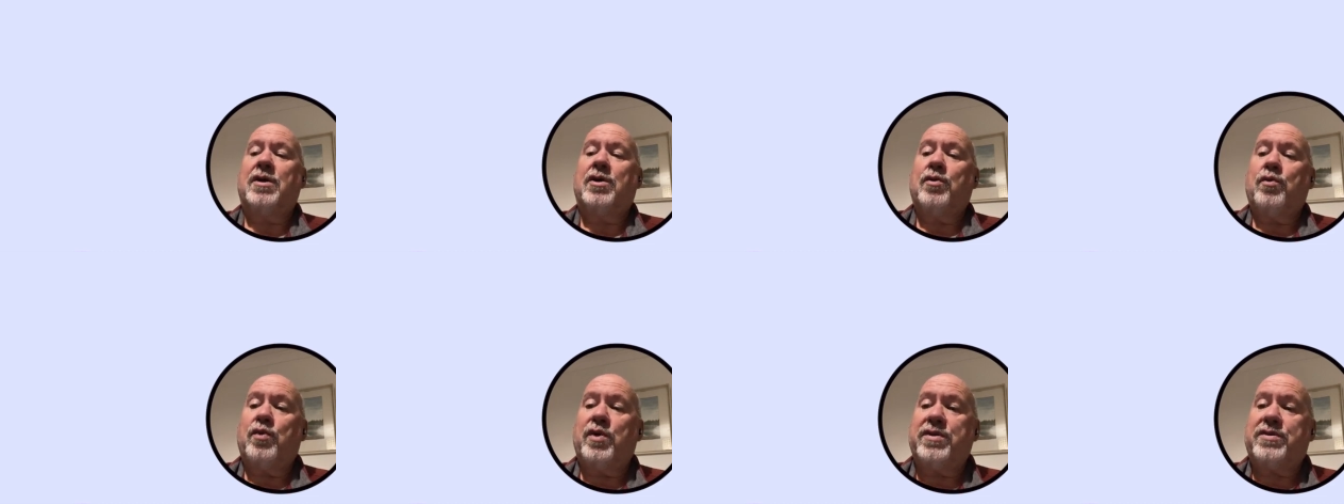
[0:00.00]

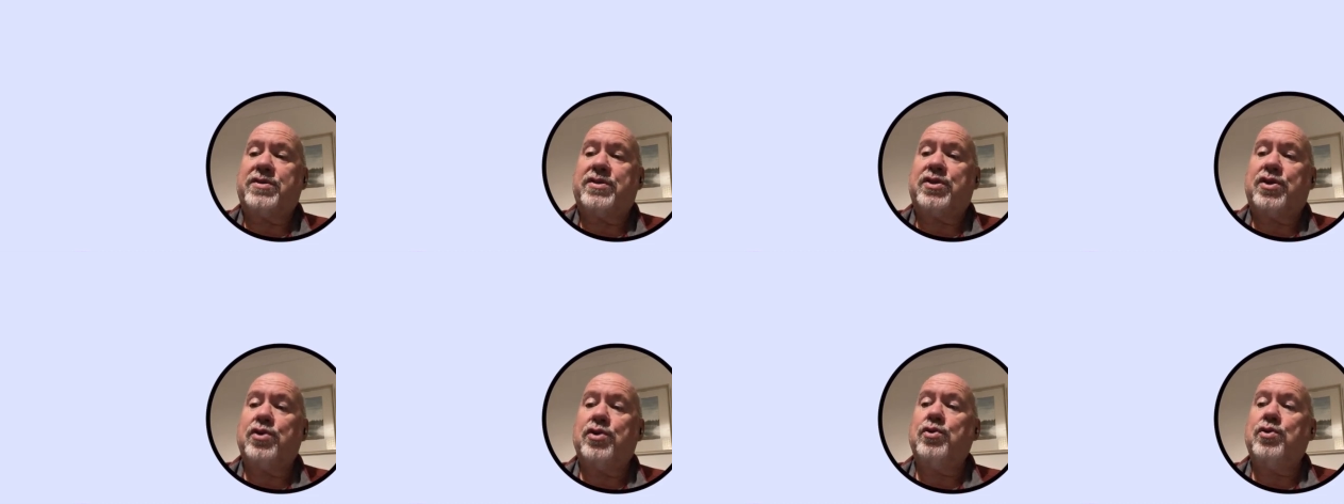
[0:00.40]
with
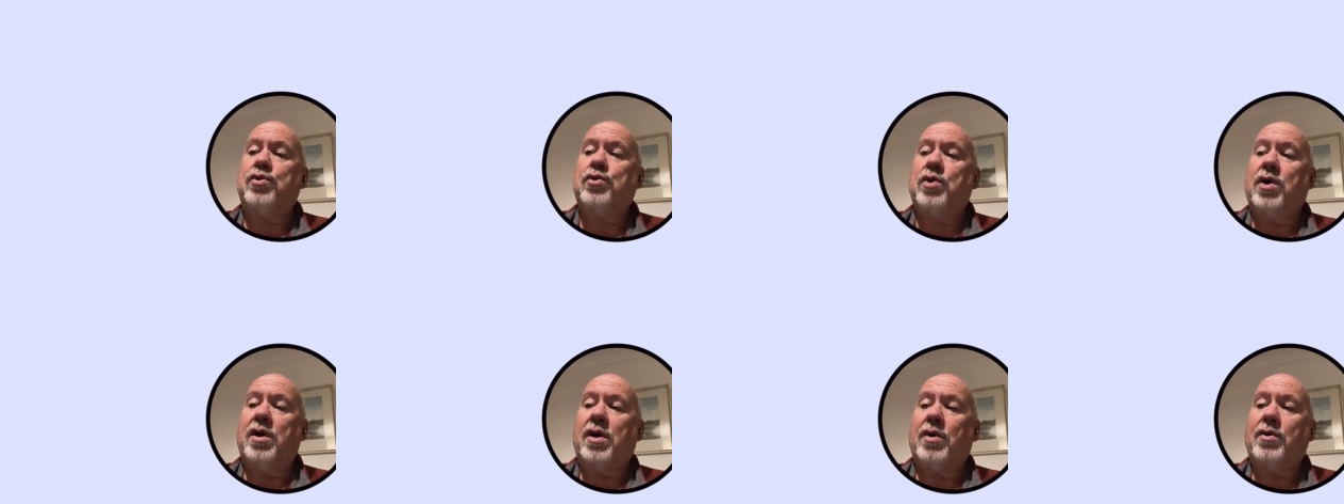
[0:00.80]

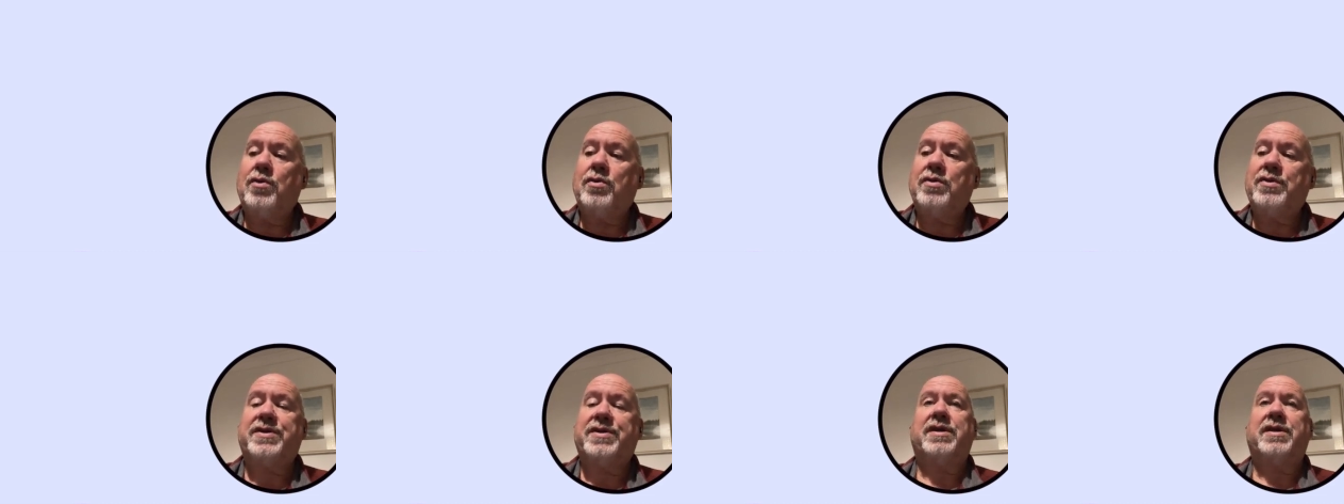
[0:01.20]
two
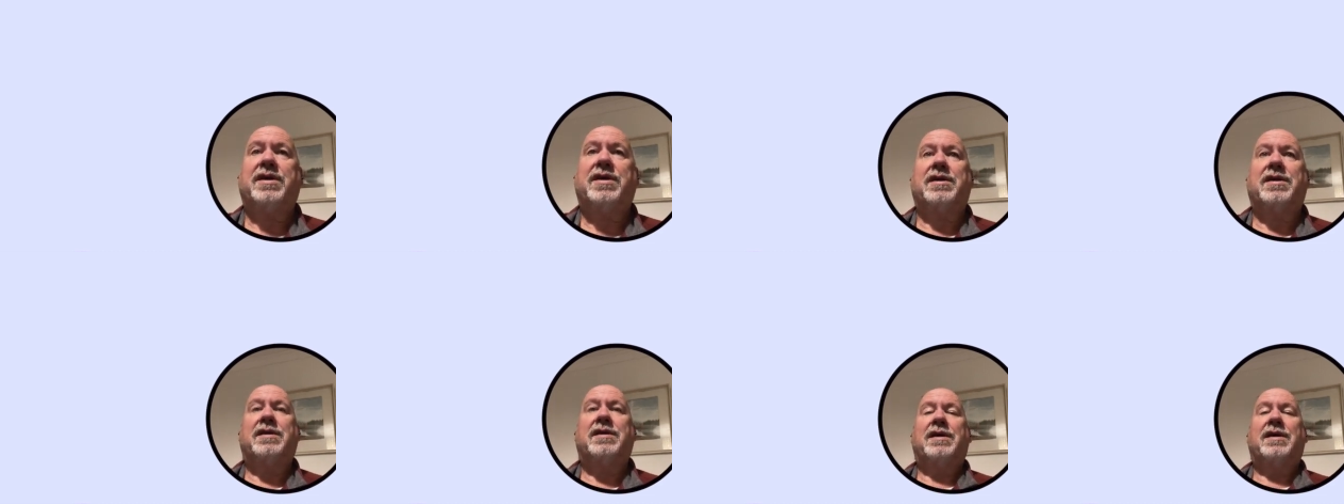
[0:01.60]
holes in
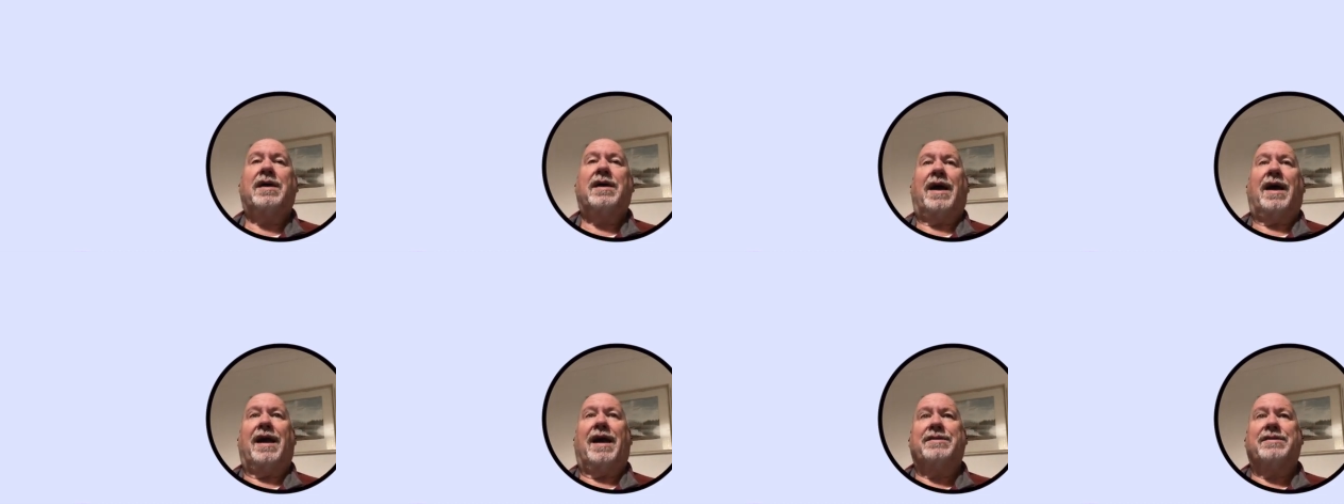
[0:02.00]
it,
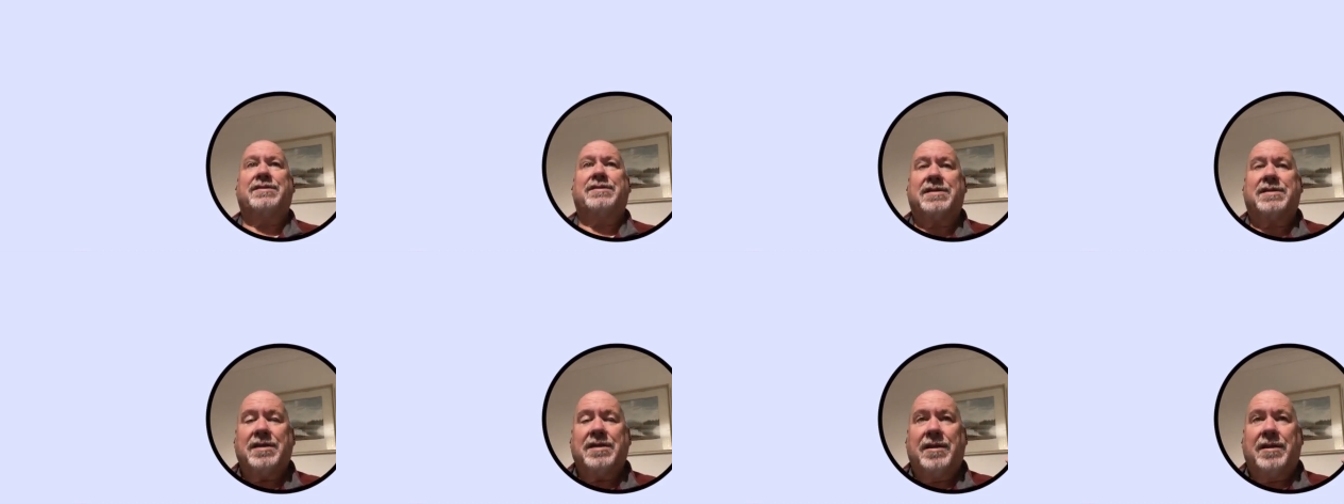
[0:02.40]
and